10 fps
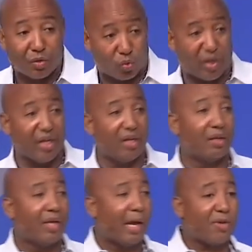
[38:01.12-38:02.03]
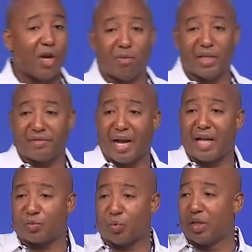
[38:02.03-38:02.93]
will, how many of y'all believe
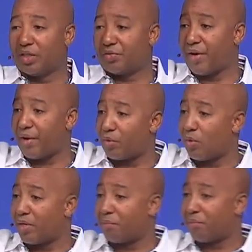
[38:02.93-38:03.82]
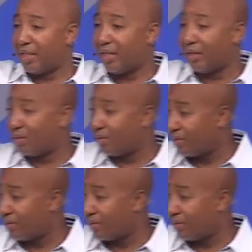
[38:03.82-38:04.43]
God's will is for everyone to be healed?